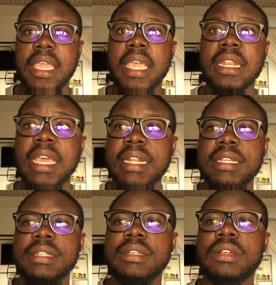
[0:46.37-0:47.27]
ended,
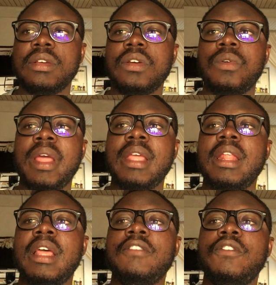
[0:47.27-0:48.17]
all right?
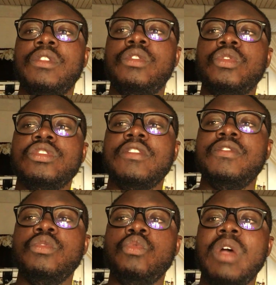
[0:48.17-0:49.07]
And for those
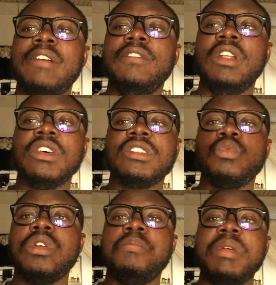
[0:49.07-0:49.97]
of you who have lost
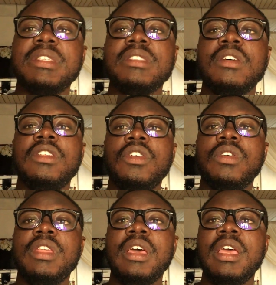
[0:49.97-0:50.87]
one person or the
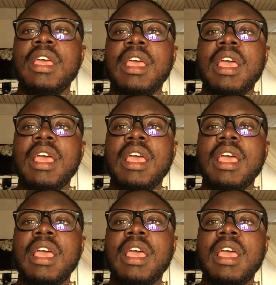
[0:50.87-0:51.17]
other, I